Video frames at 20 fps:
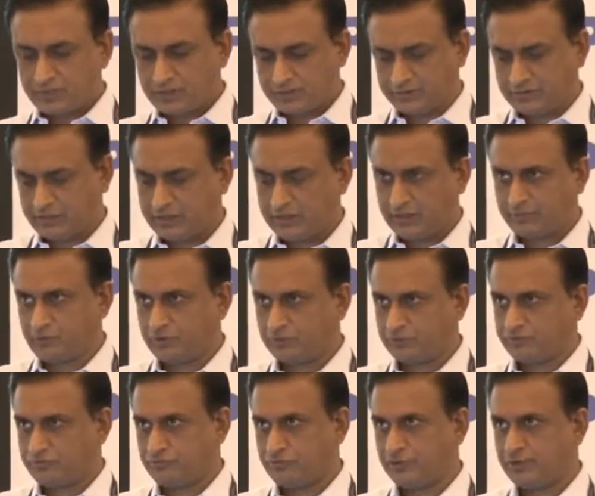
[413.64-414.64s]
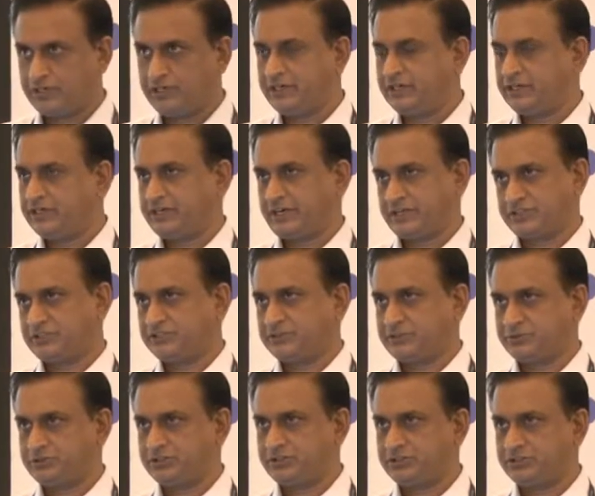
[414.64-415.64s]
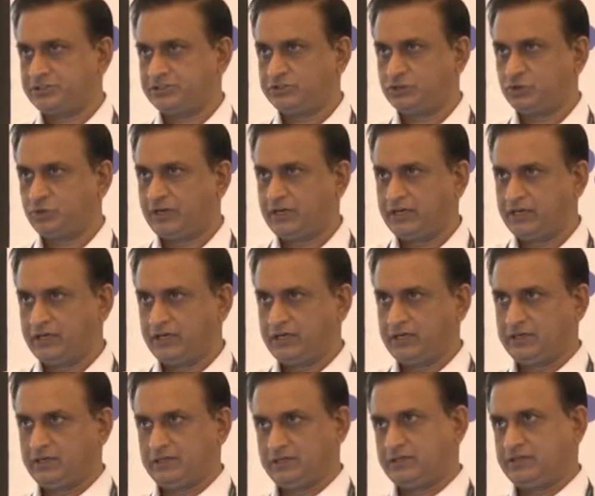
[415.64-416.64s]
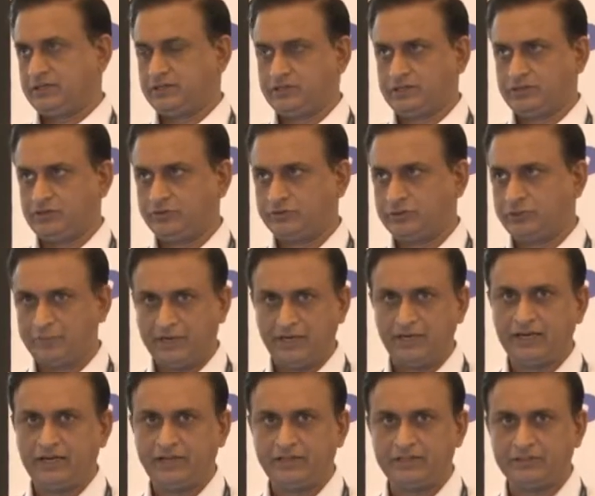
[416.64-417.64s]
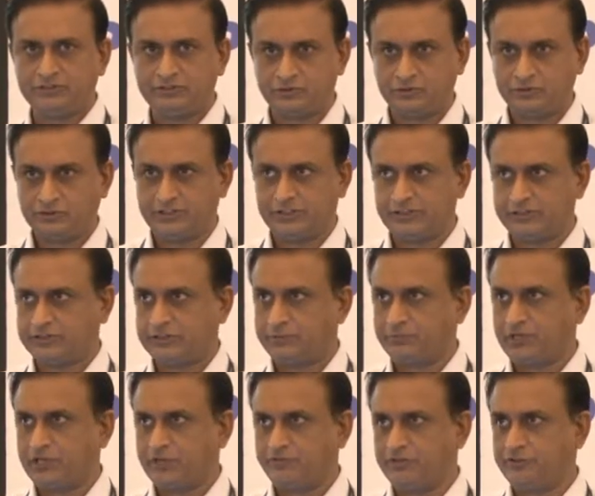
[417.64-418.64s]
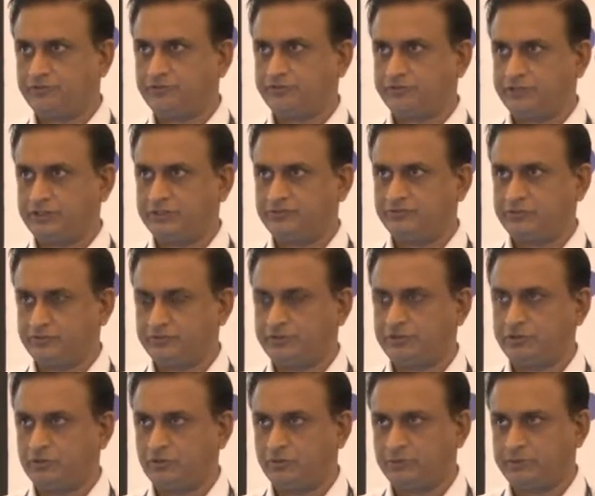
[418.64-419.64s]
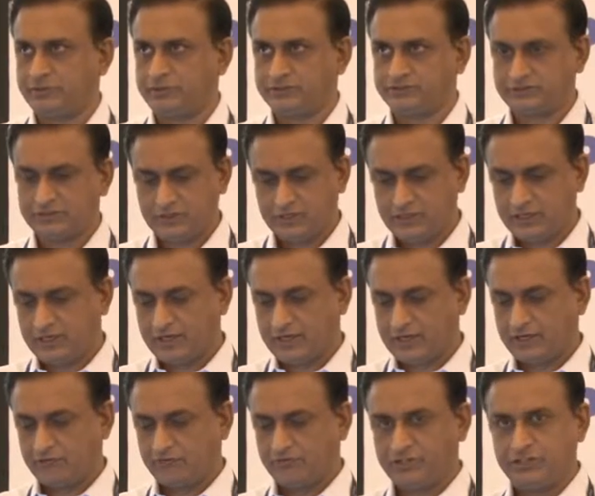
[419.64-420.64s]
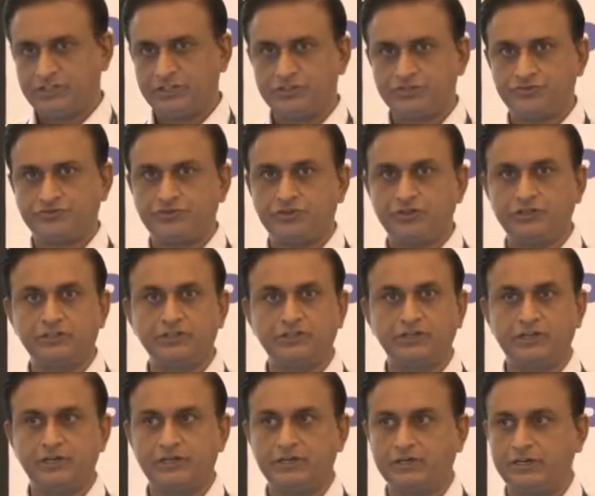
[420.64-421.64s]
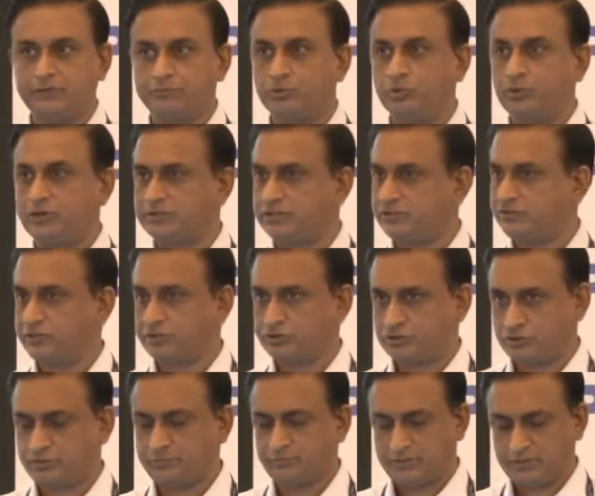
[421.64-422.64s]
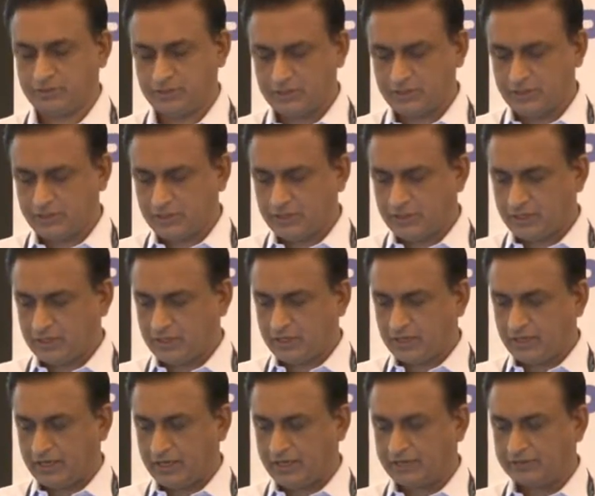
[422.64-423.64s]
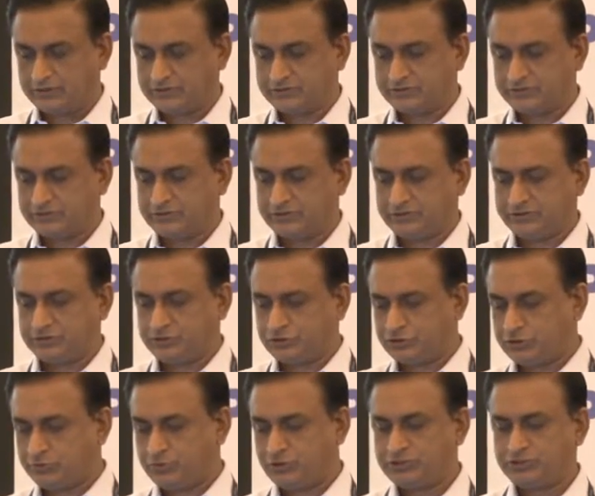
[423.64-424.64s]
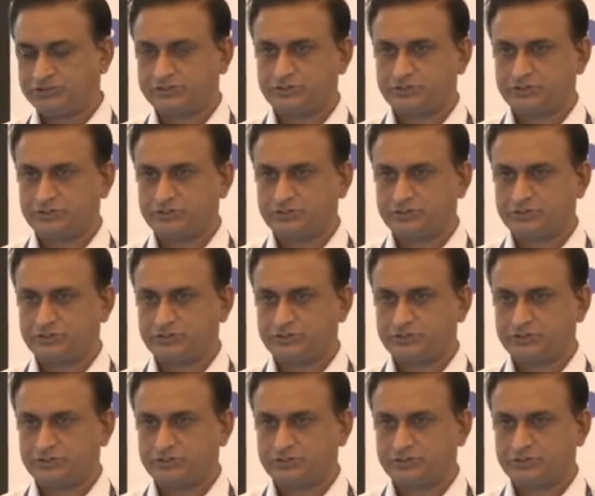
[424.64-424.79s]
there are about 14 traction substations, 12 on the main line, so that is every 50 kilometers, and one each for the depot and the workshop. And these distribution